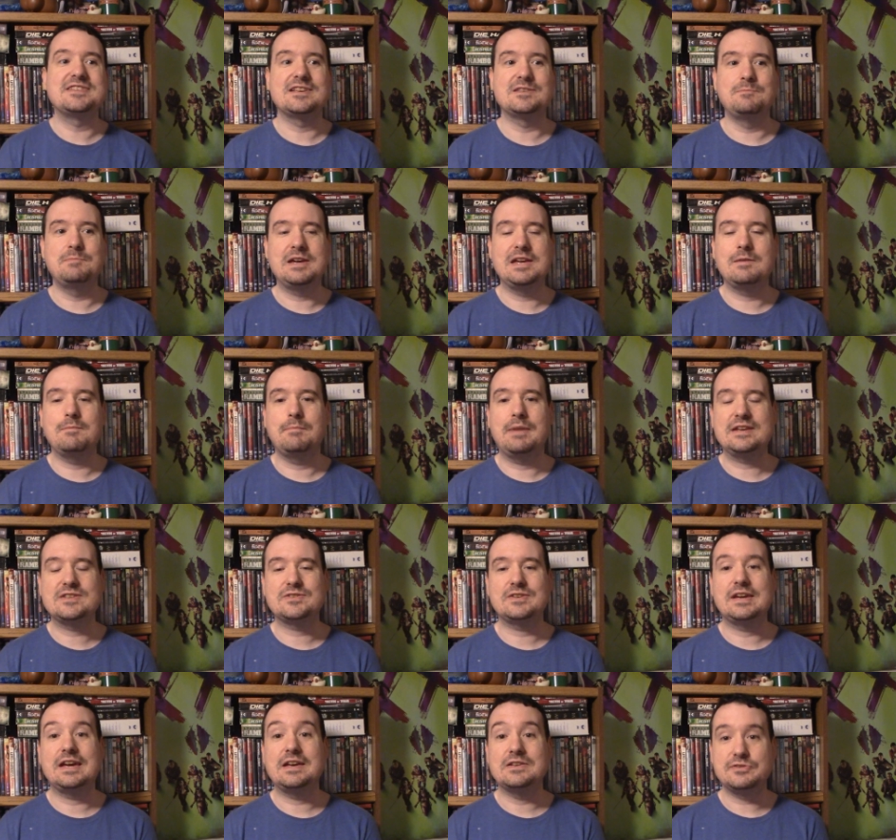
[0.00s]
as being
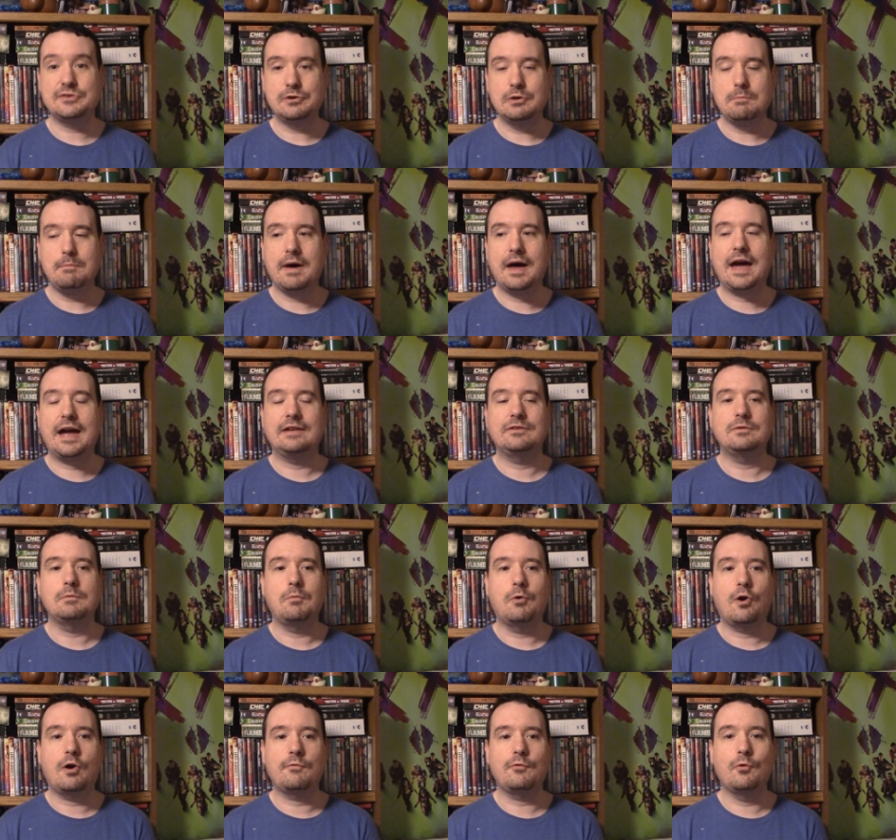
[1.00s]
basically his goodbye to
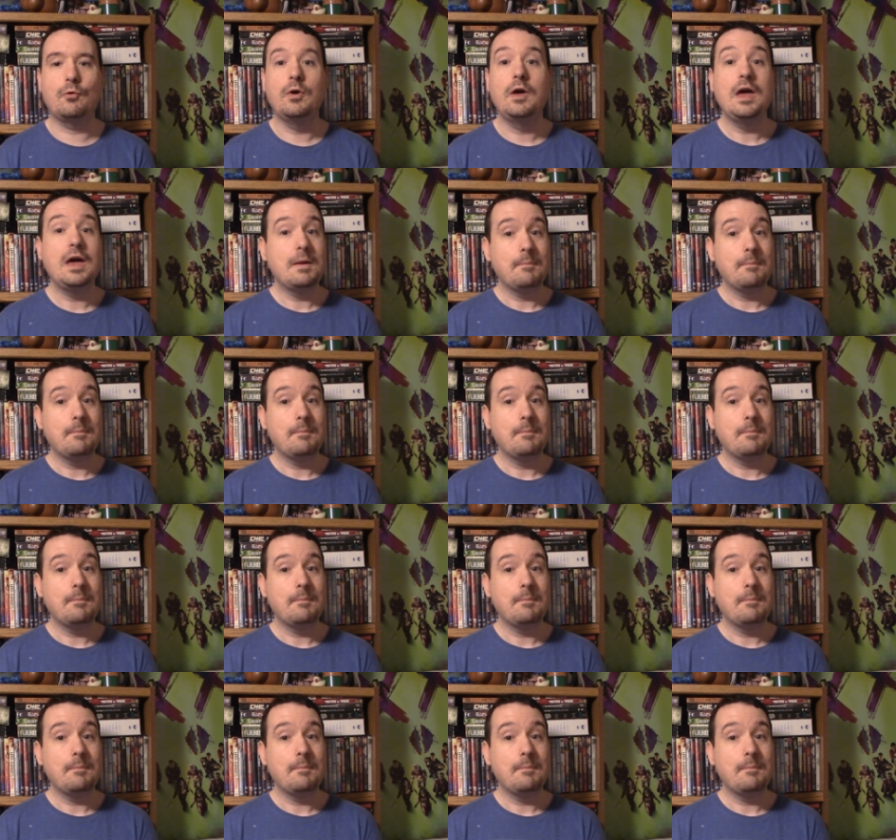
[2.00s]
Marvel,